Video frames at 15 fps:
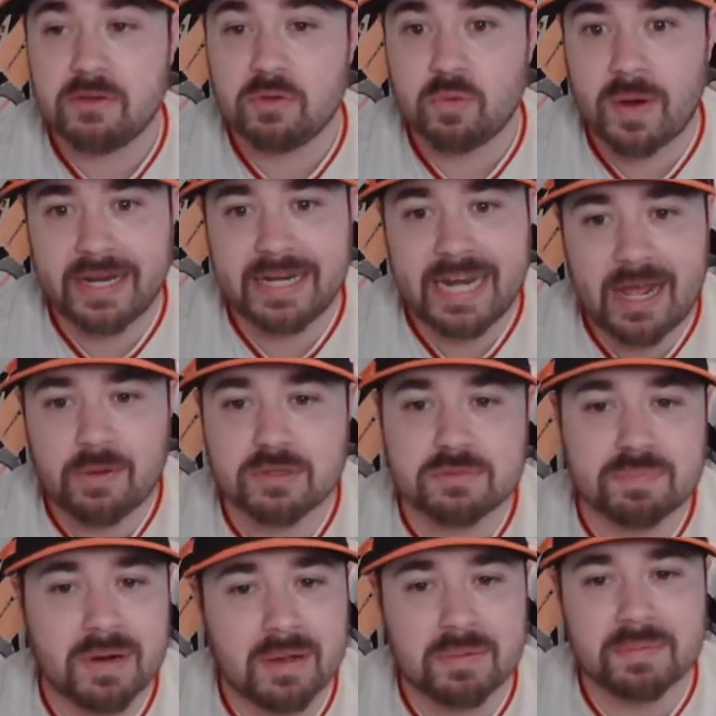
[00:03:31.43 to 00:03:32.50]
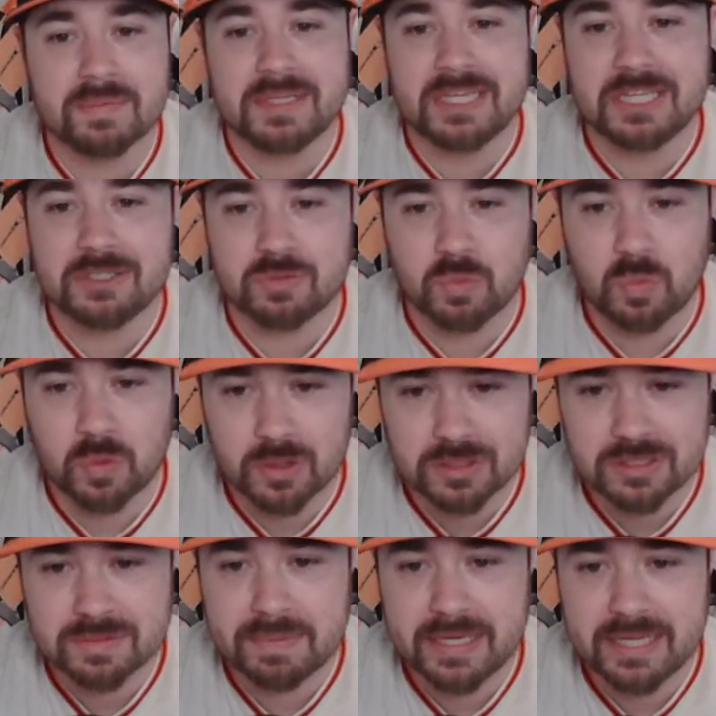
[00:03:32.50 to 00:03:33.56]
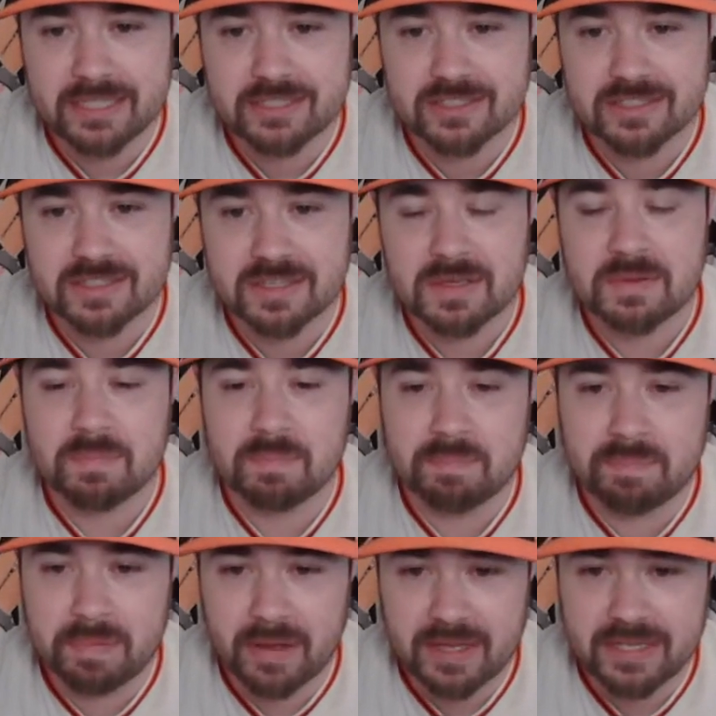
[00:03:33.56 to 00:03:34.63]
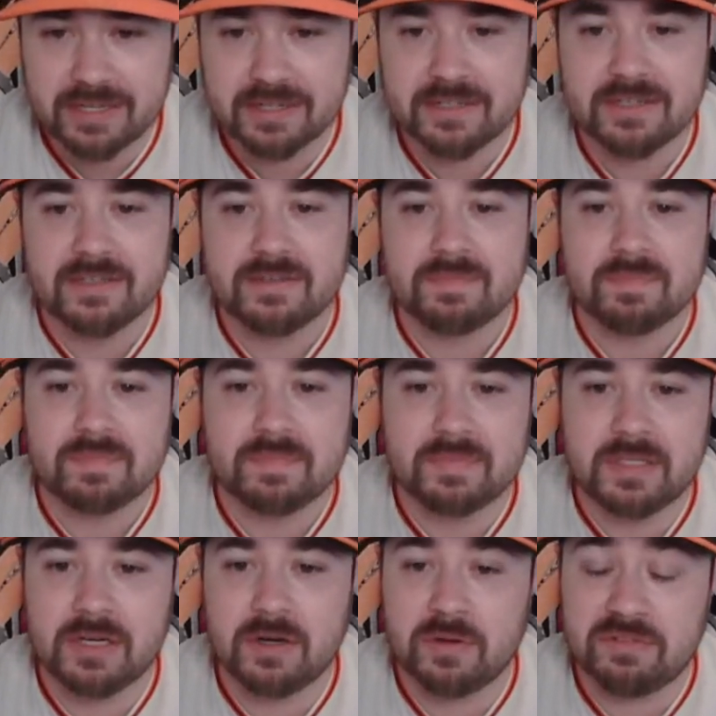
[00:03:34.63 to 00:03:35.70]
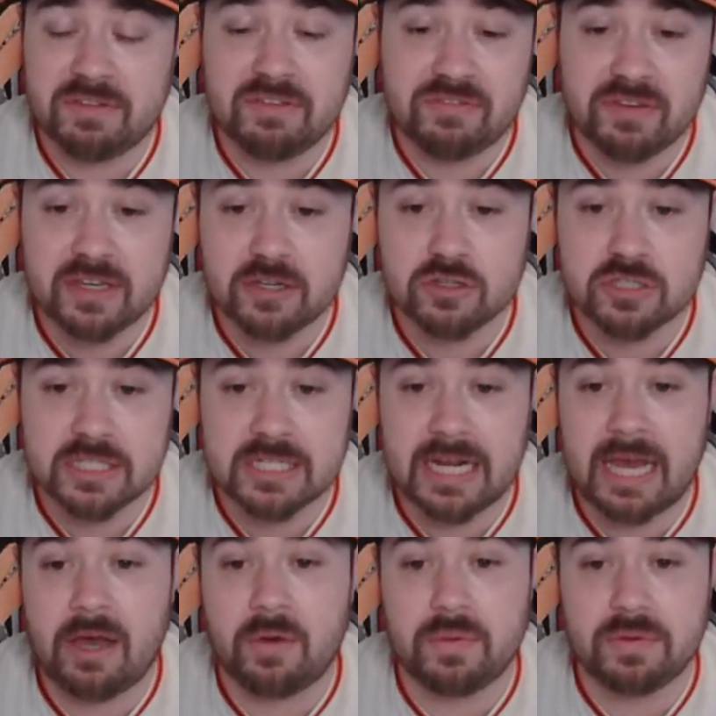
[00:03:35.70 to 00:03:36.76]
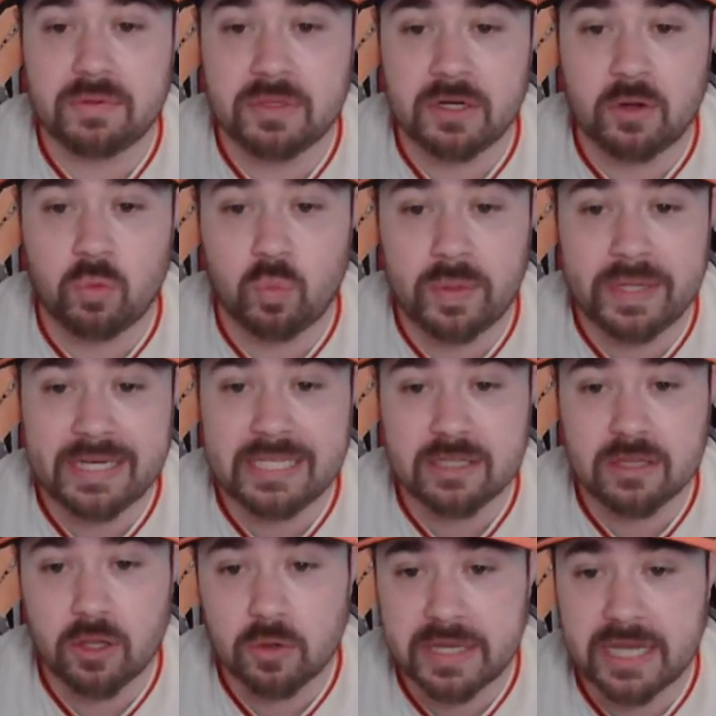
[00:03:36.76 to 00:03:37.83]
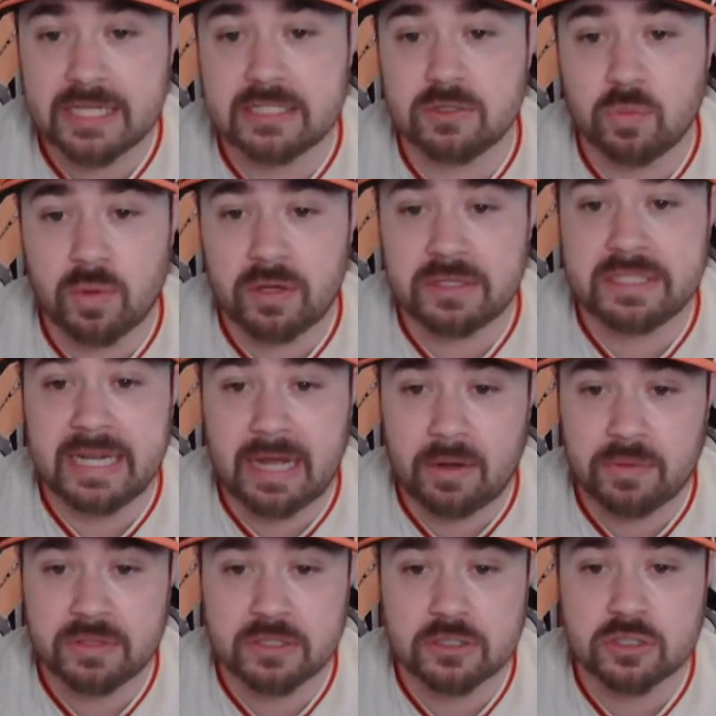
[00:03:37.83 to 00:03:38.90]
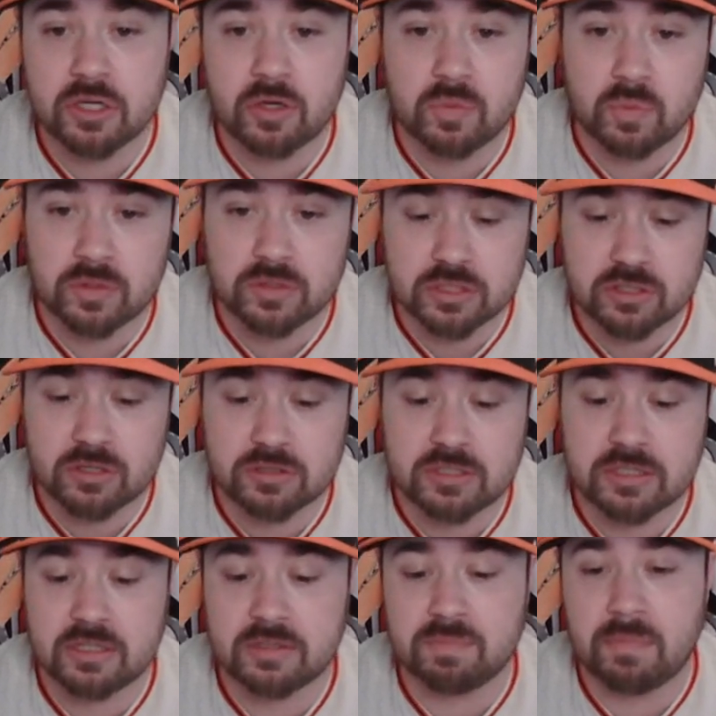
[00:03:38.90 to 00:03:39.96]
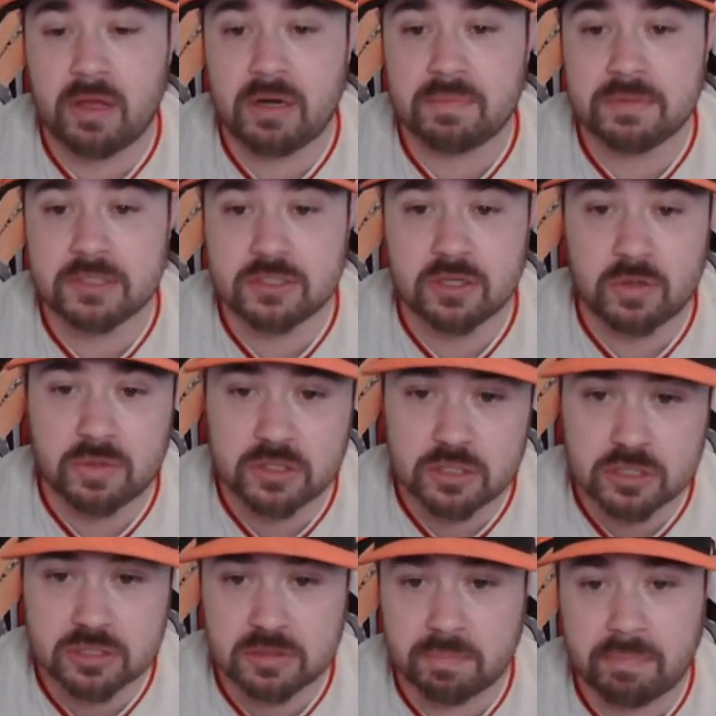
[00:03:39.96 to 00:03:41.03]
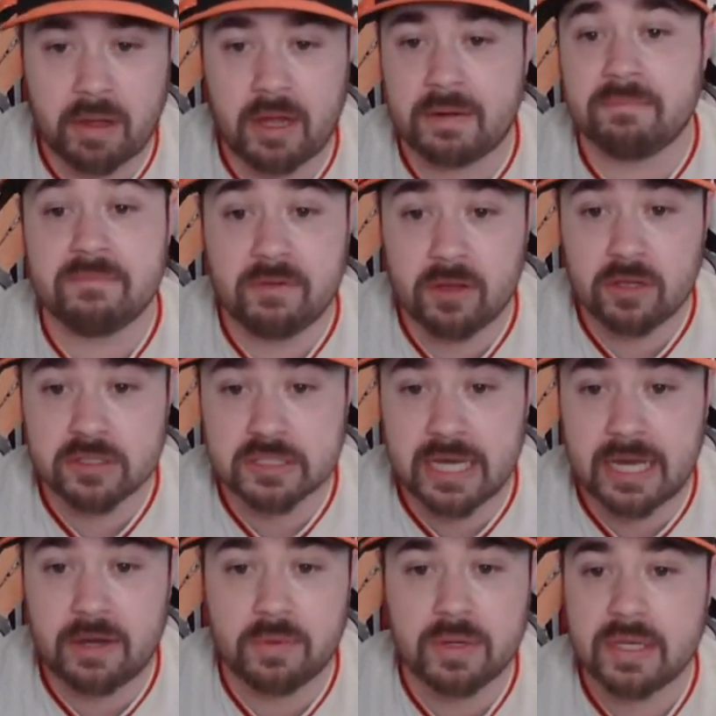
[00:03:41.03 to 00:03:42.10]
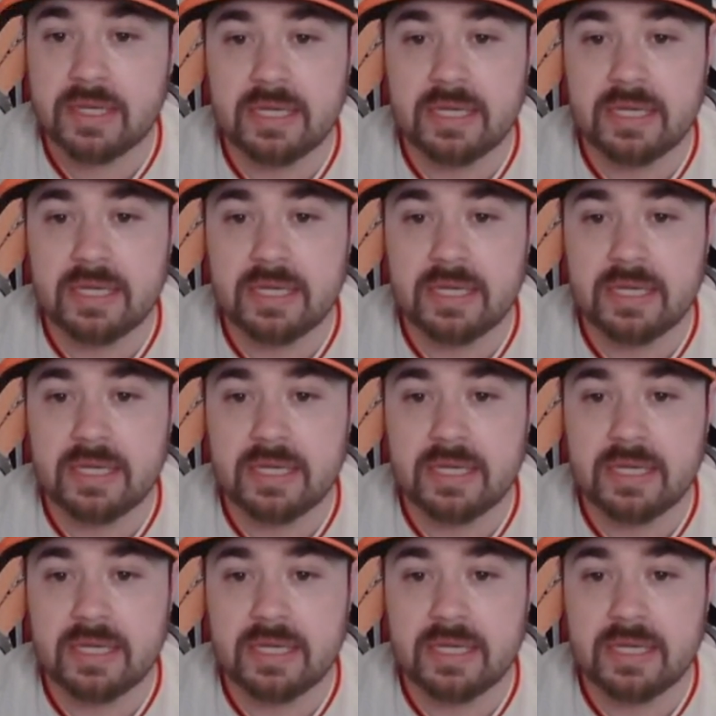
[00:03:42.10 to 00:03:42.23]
Right now, it's probably his worst pitch, but if he figures it out, when he locates it well down in the zone where it starts at the bottom of the zone and just the bottom falls out,